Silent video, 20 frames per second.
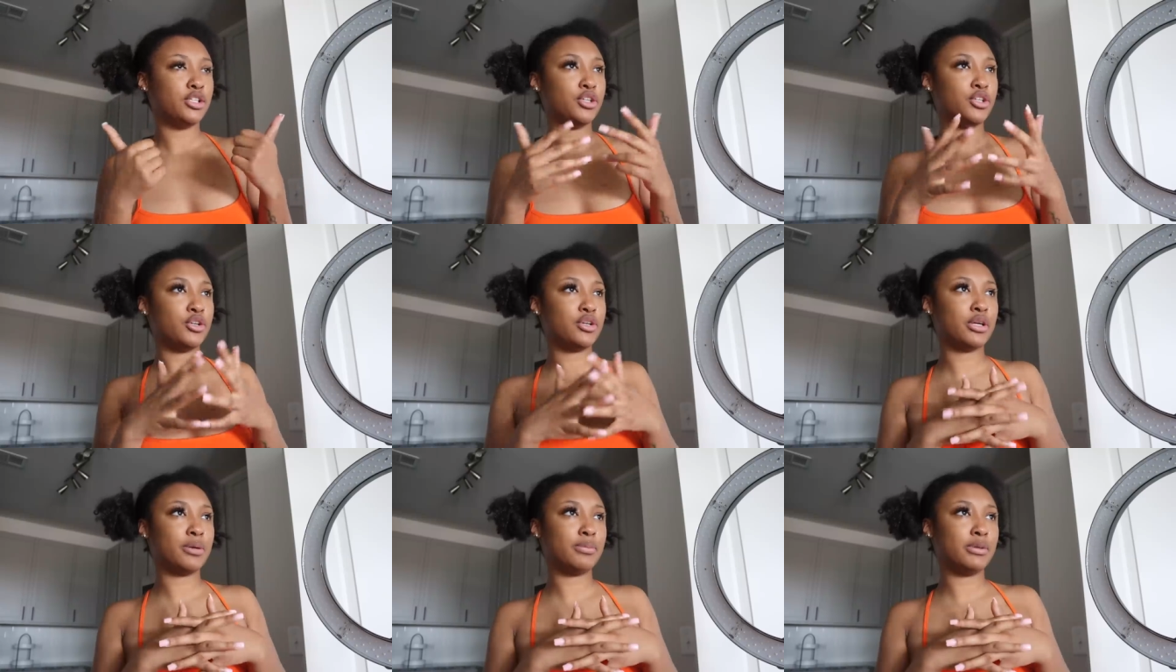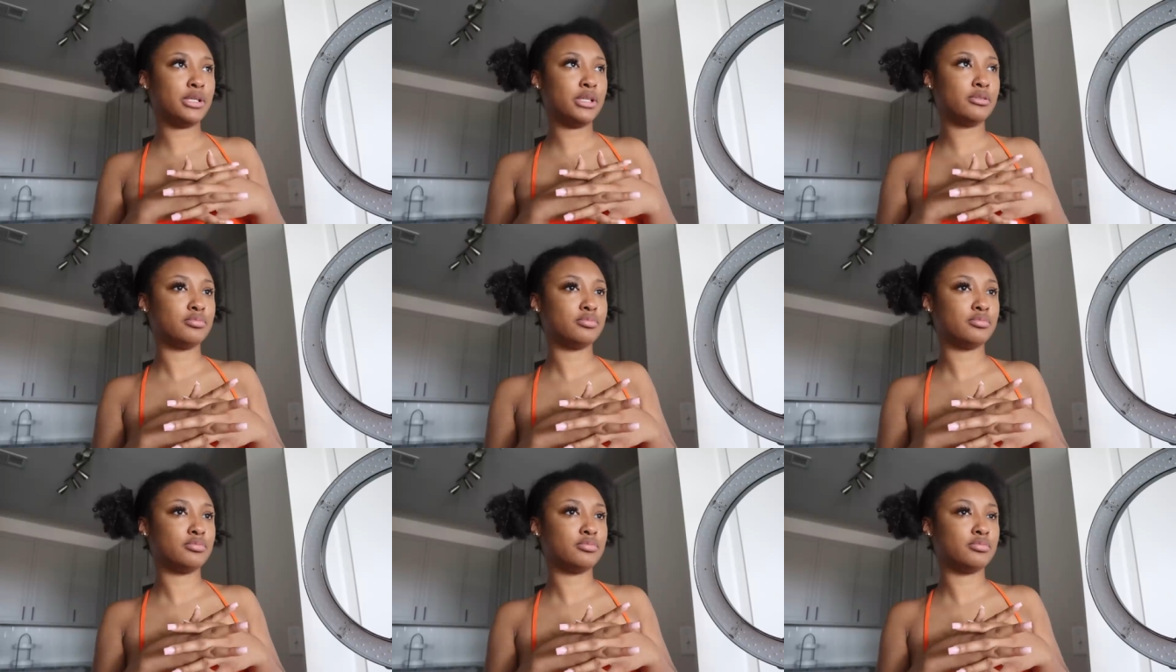You know what I mean?
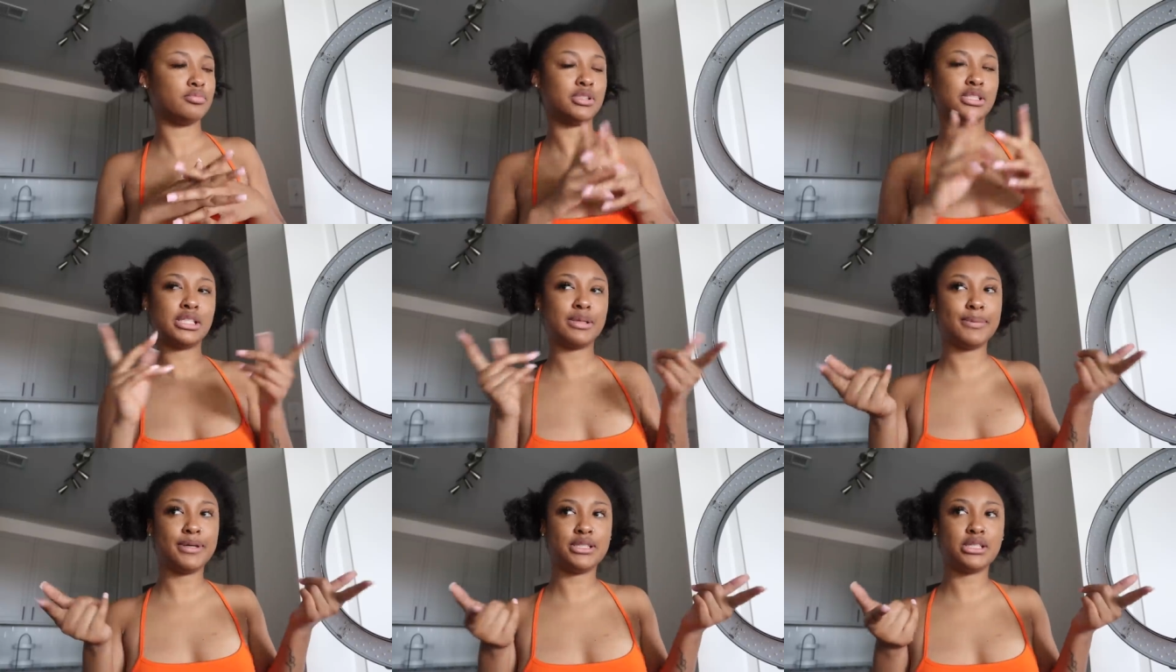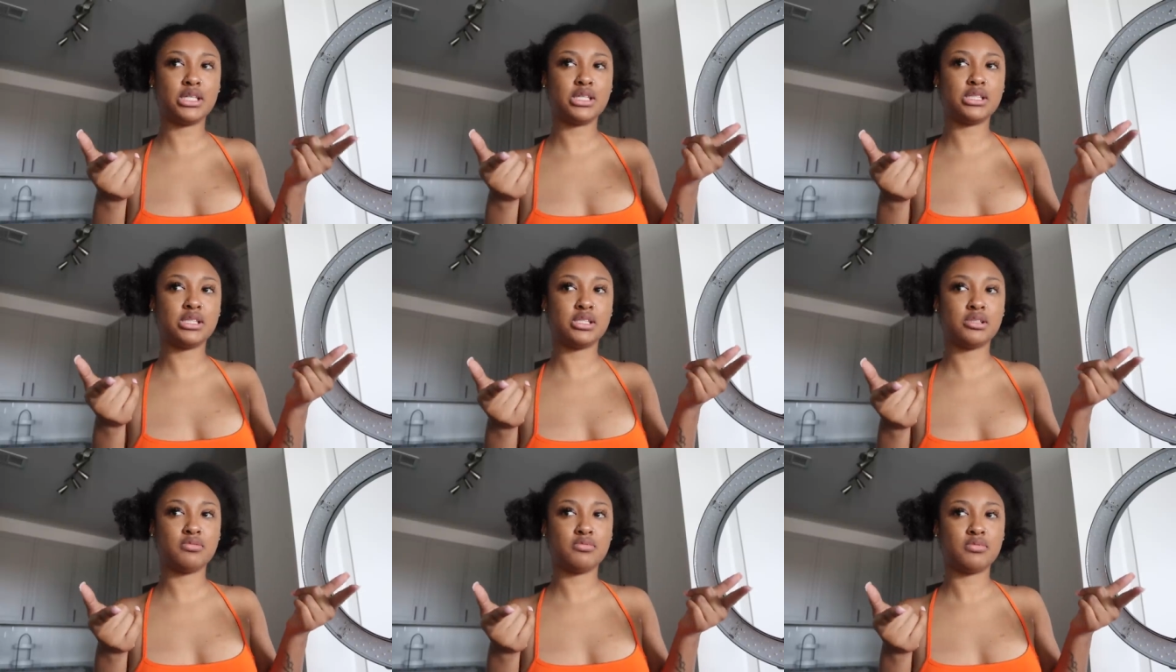Does that make
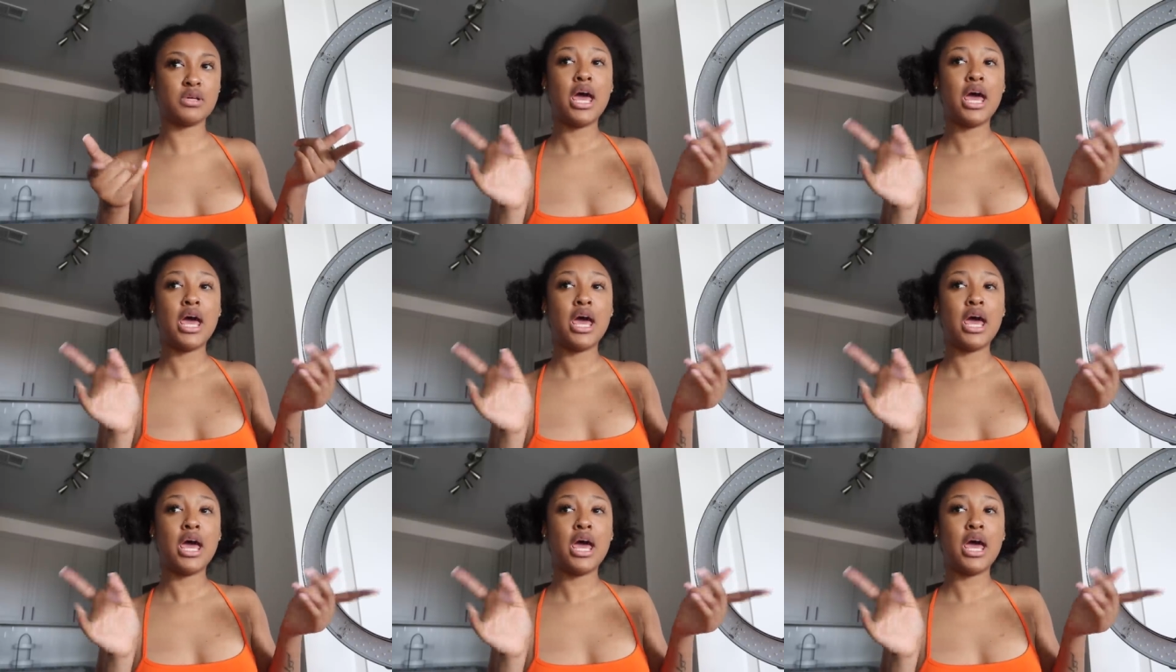sense?